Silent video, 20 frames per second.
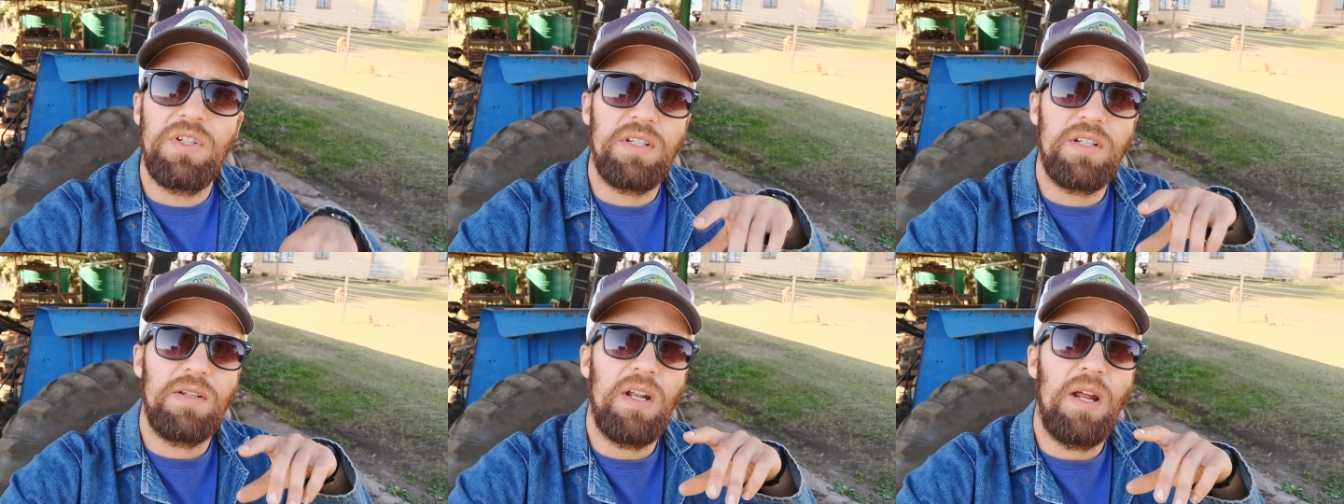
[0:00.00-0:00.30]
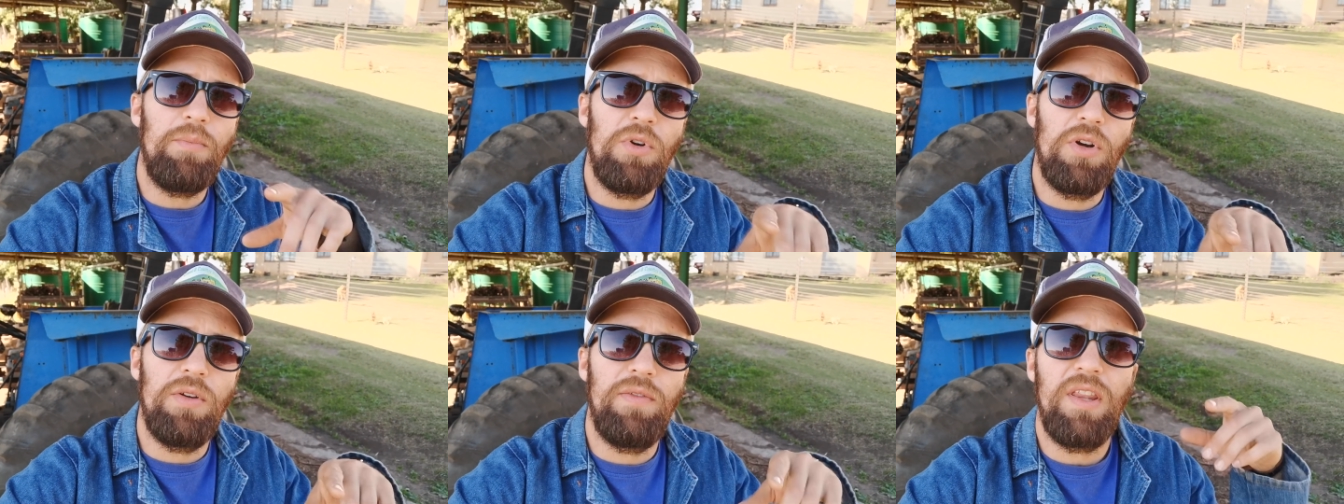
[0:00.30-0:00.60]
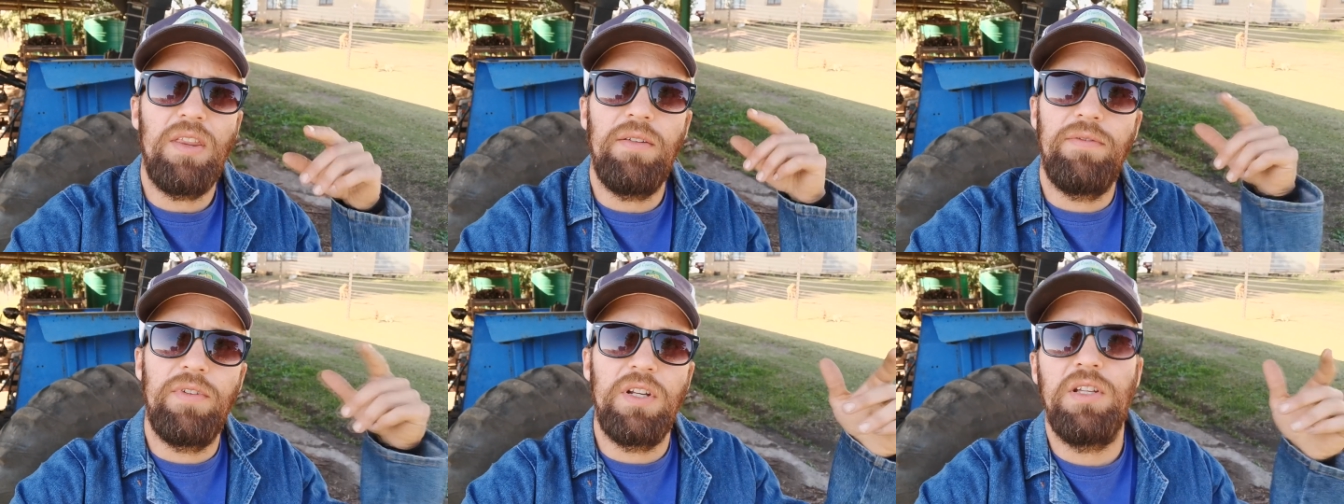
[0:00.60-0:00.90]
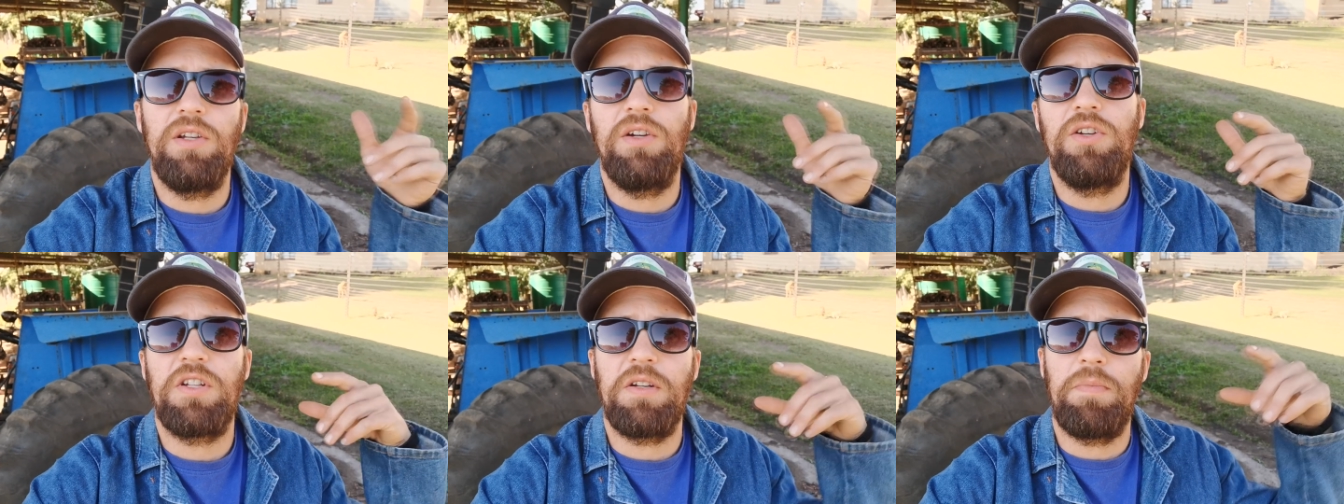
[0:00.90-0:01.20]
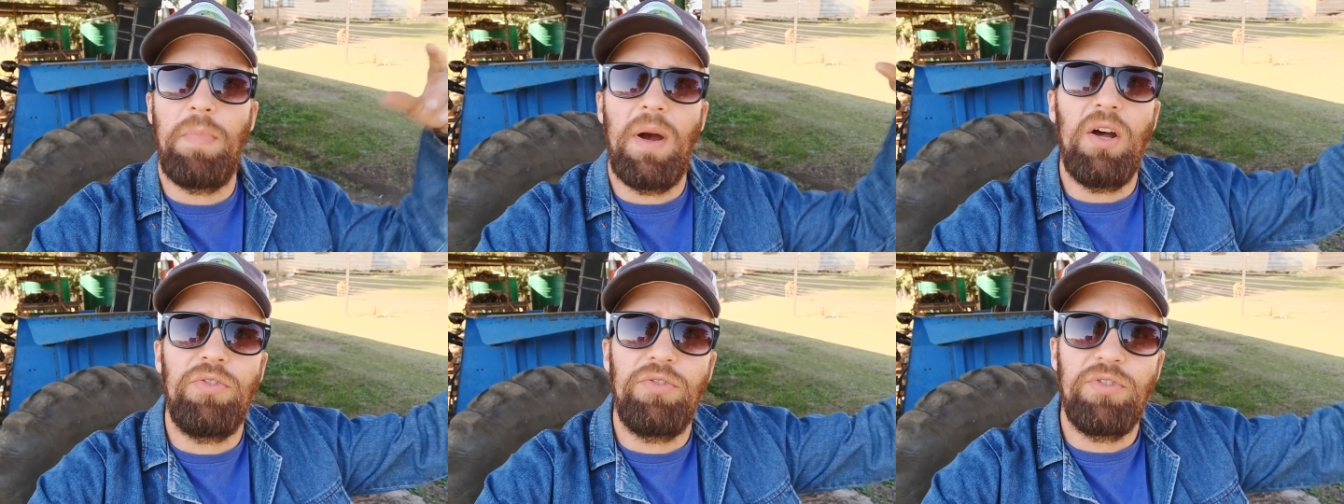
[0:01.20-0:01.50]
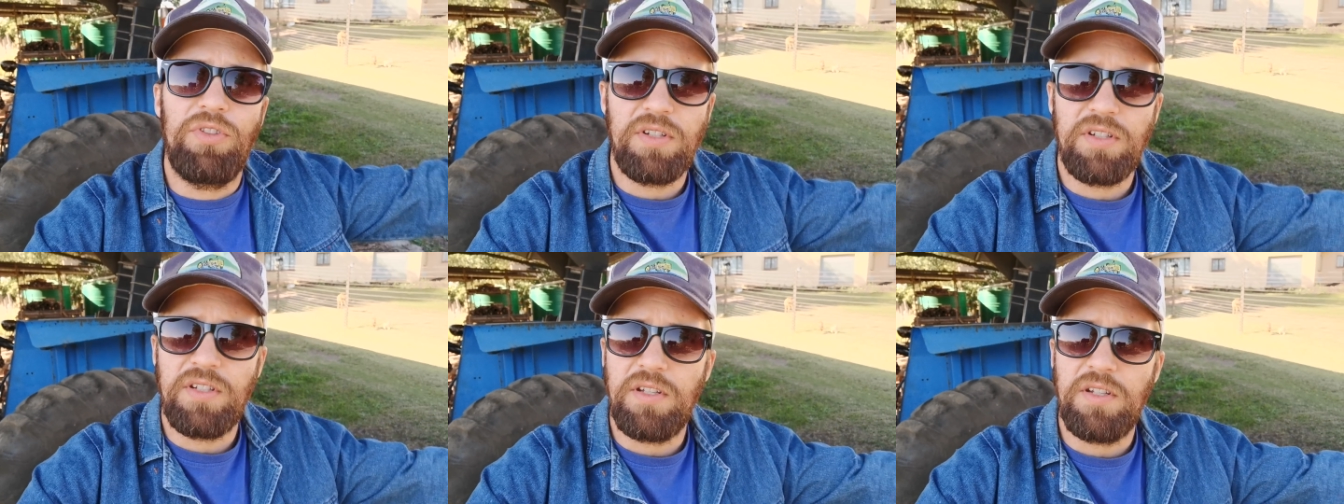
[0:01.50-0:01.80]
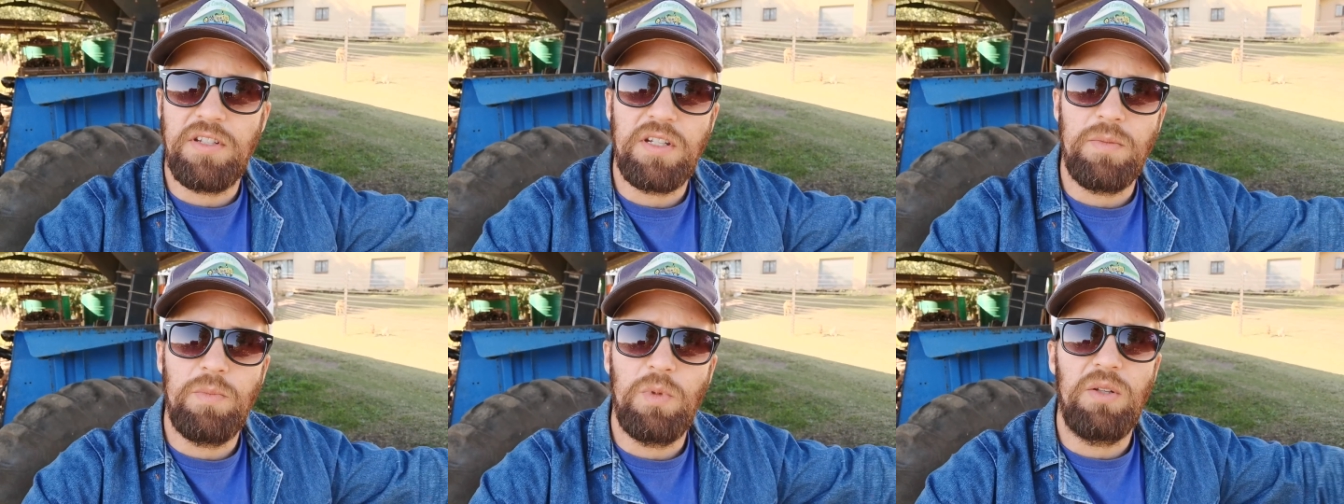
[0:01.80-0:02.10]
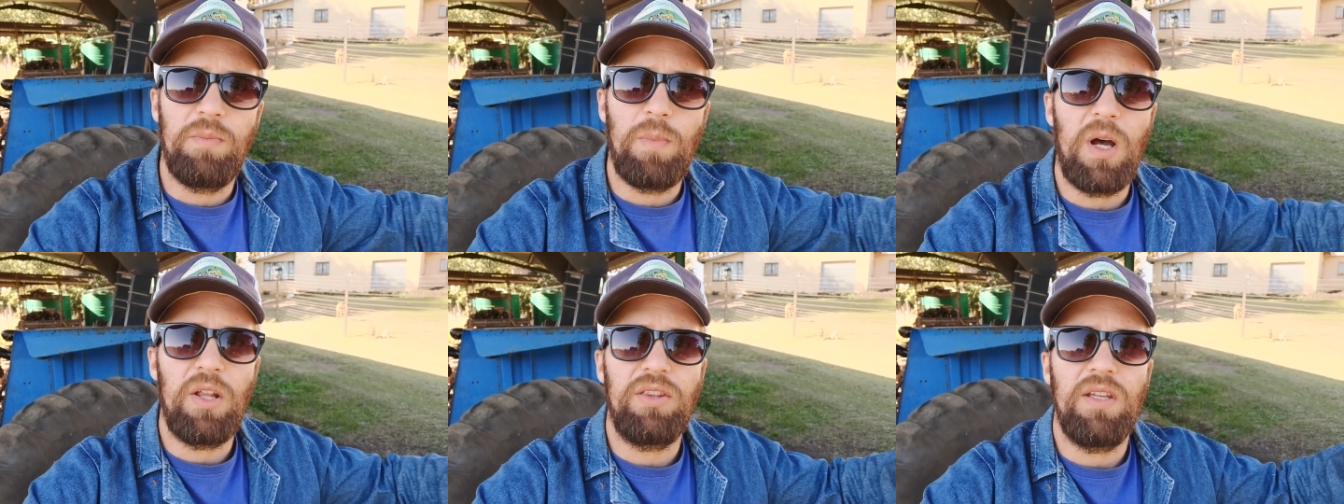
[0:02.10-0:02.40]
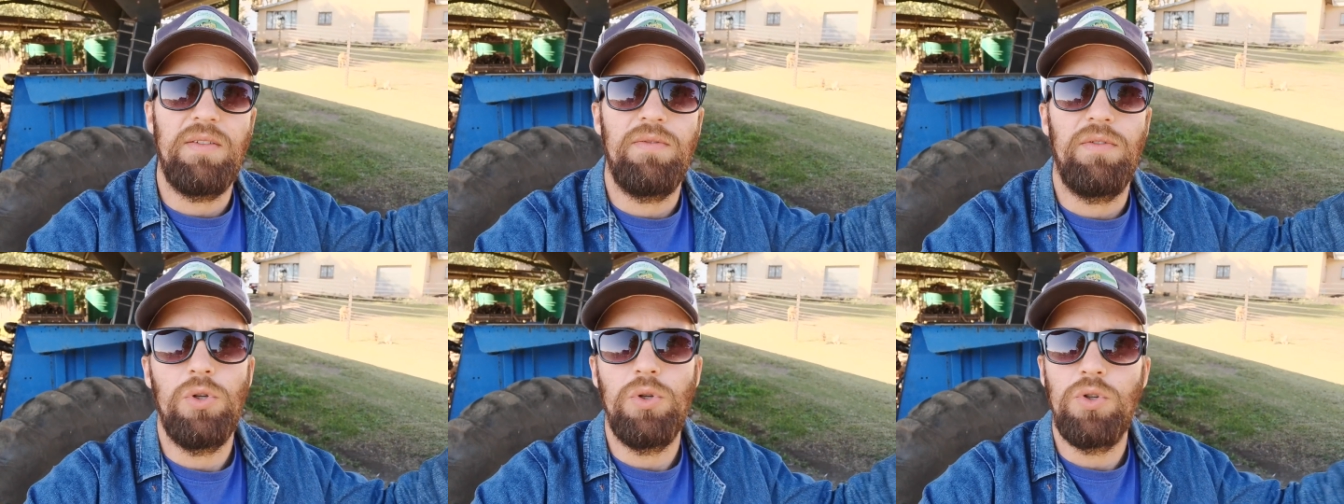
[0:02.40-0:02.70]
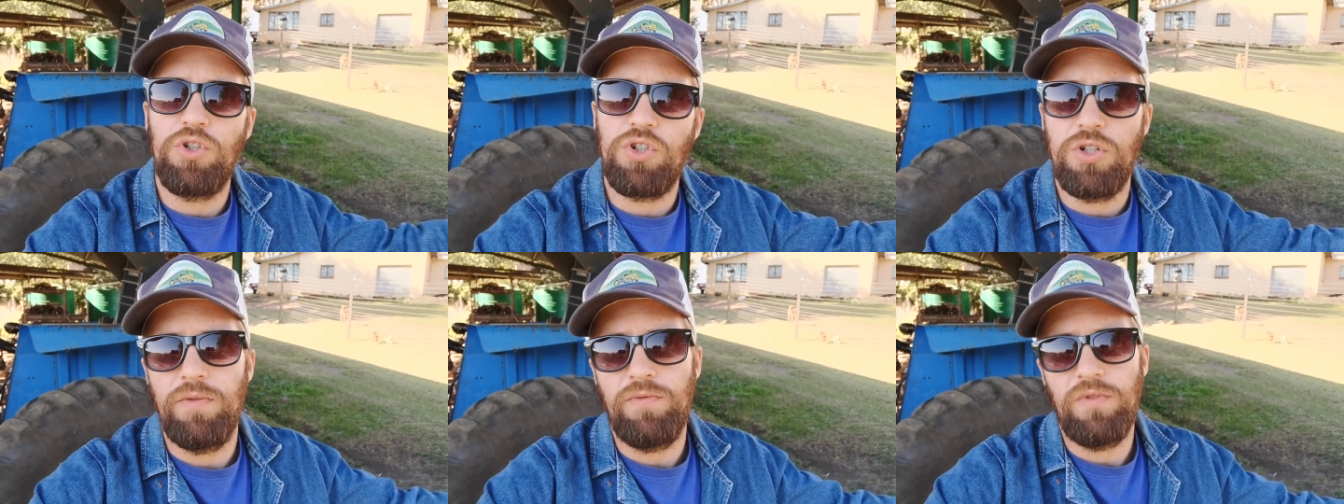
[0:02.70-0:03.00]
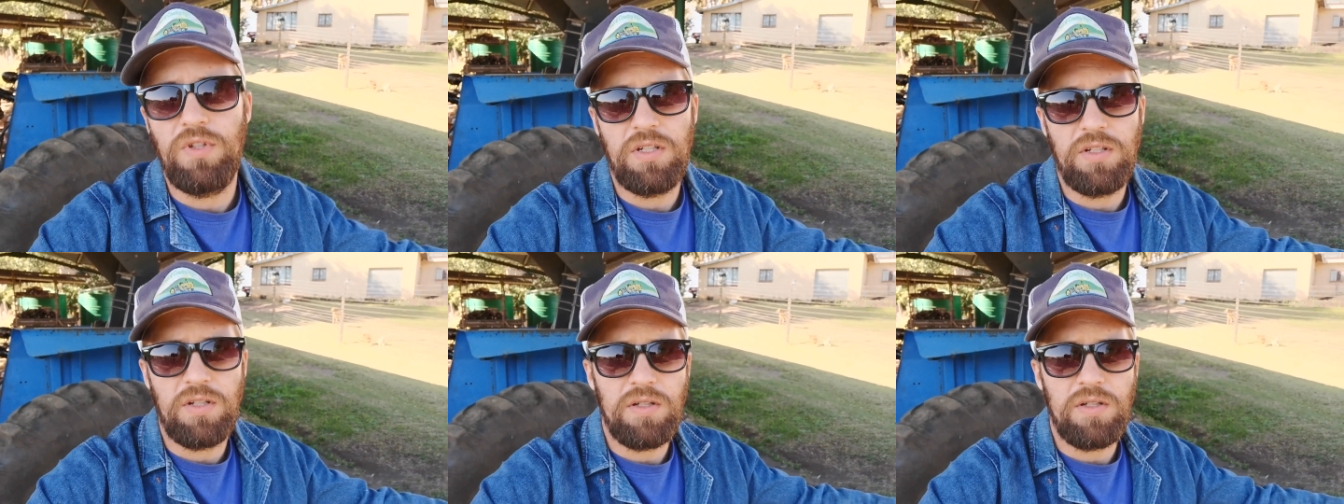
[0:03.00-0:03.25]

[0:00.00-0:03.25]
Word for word: There's a number of other videos about this system and about the evolution of the